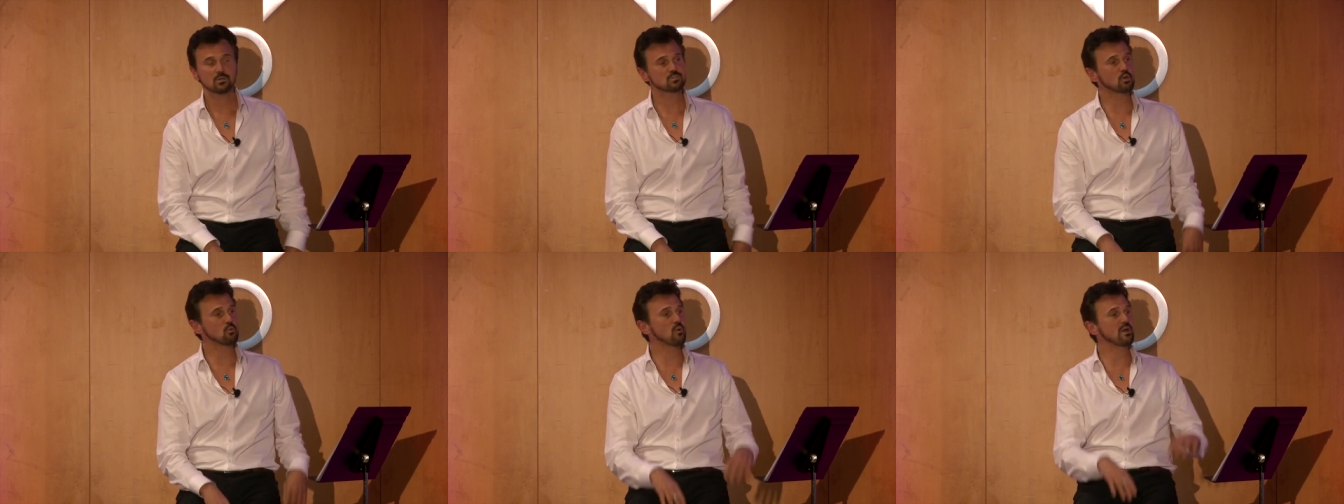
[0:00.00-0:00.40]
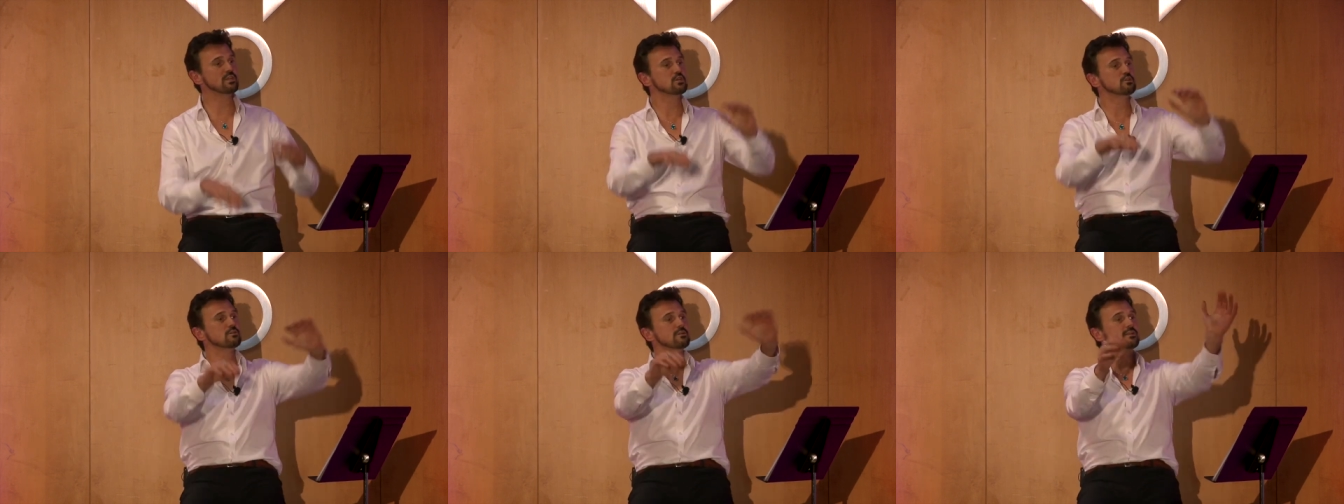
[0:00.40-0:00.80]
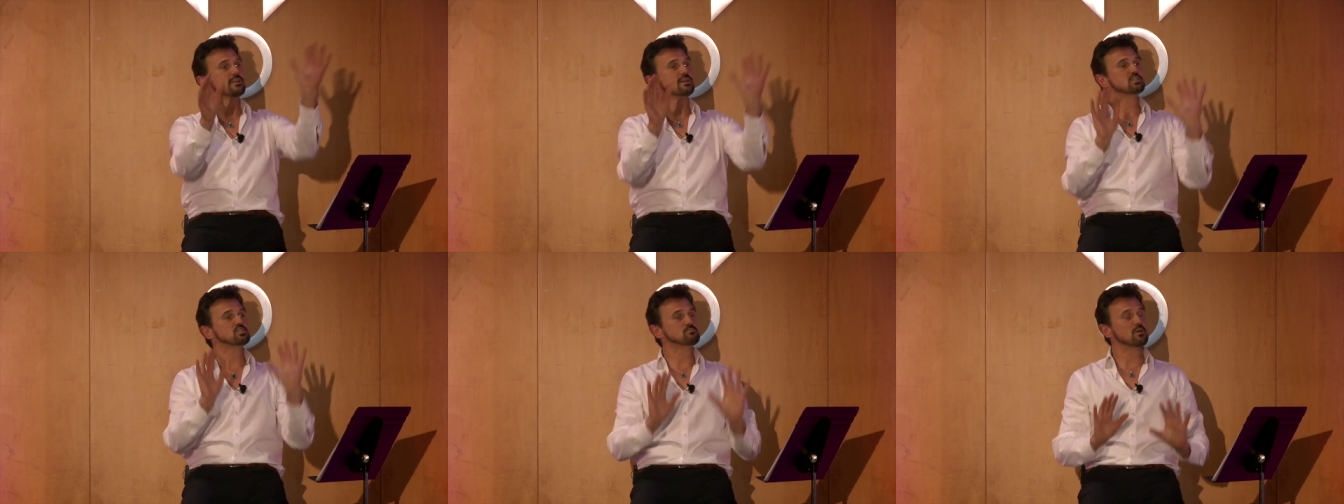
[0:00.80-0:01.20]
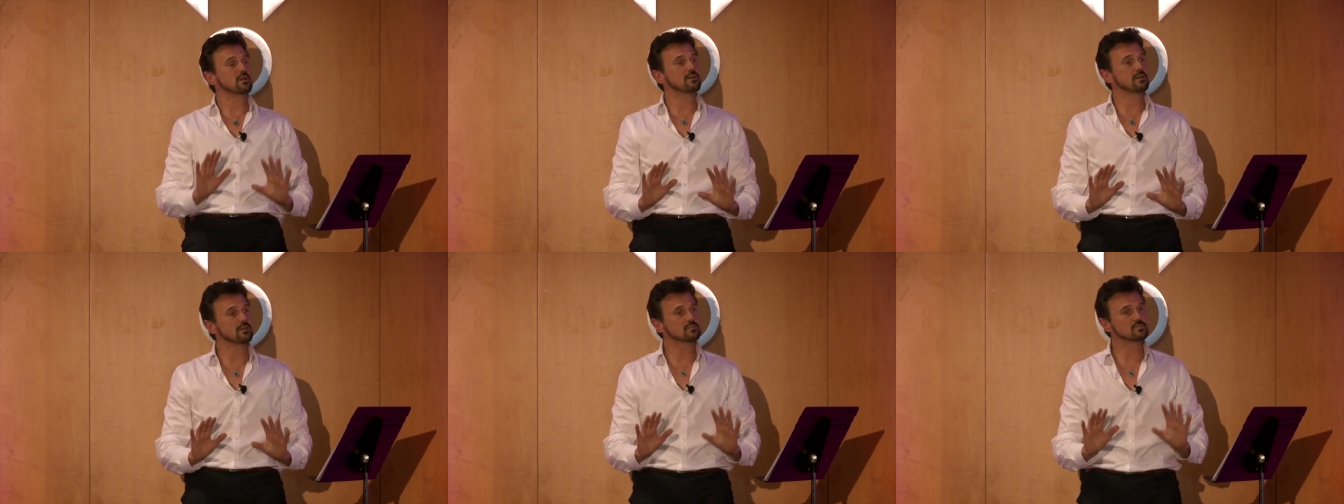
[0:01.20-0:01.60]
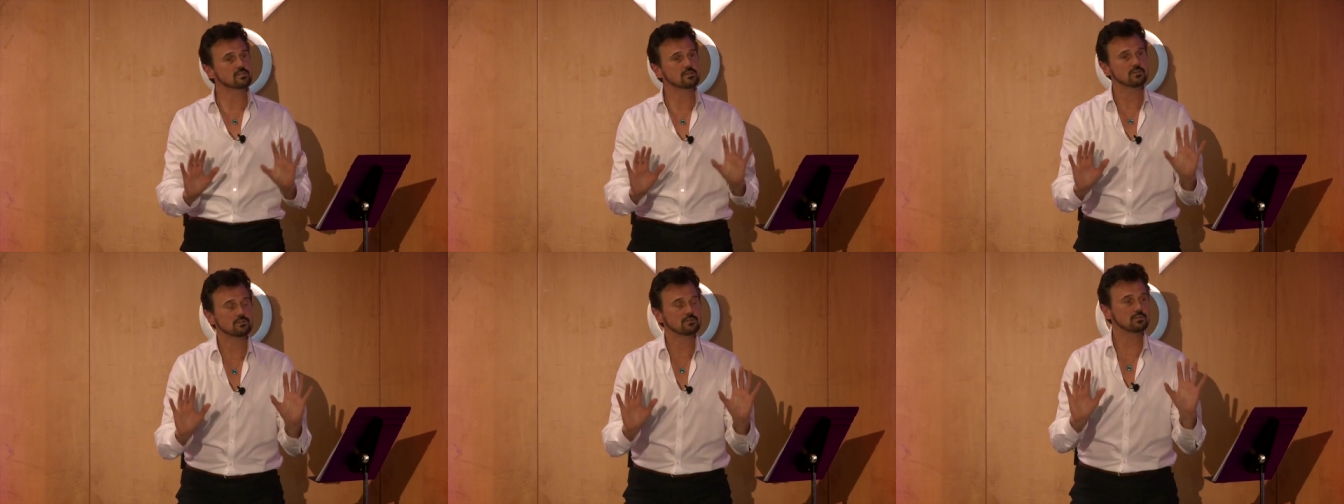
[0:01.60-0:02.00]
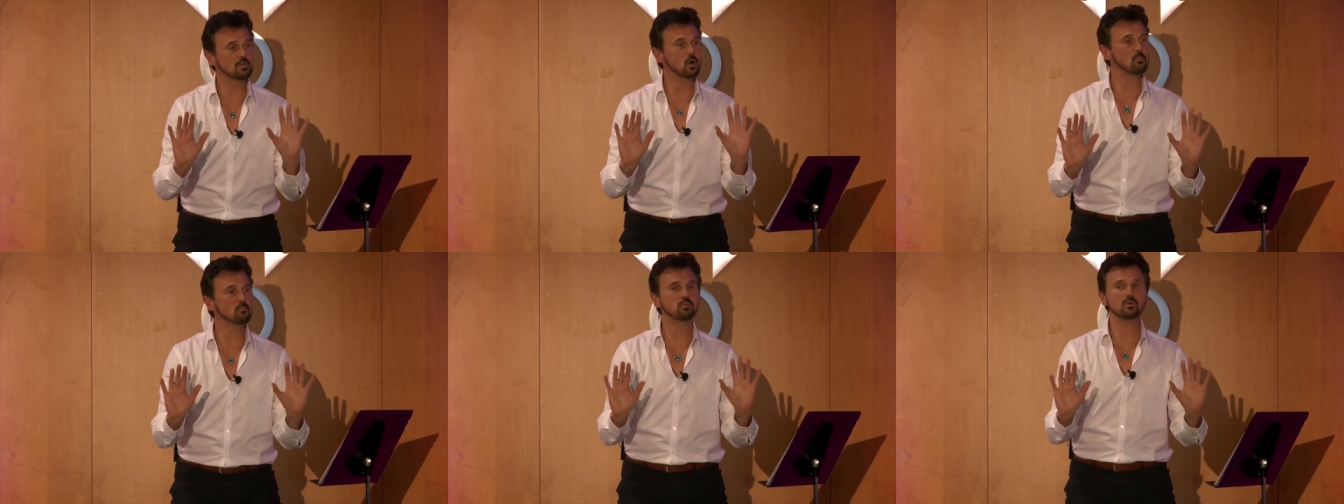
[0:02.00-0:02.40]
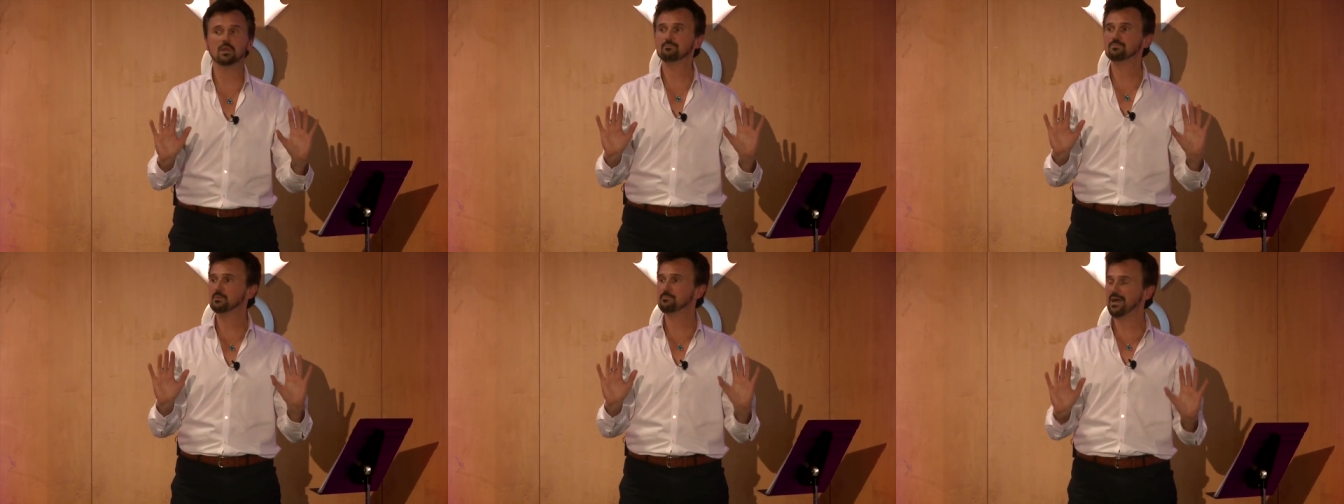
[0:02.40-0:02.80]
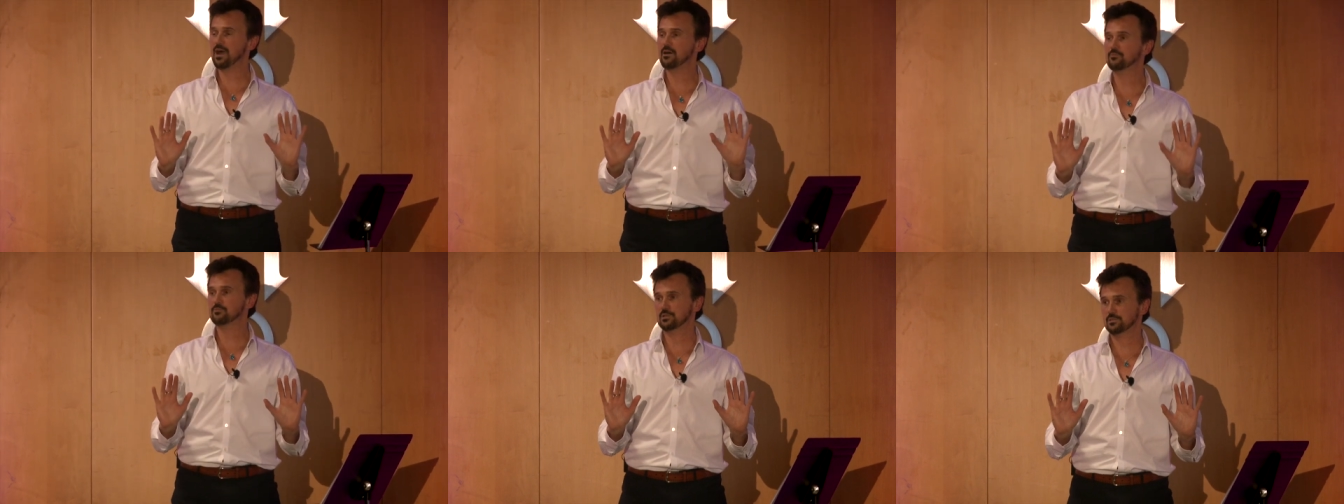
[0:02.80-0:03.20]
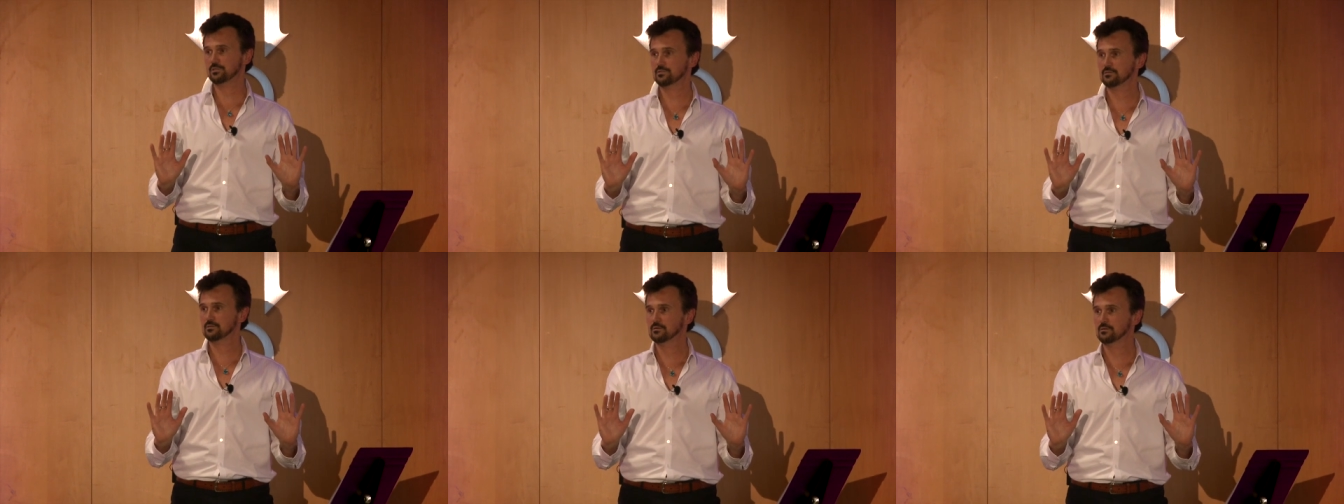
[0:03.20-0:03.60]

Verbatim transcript: So when you're in an experience, don't put up the boundaries.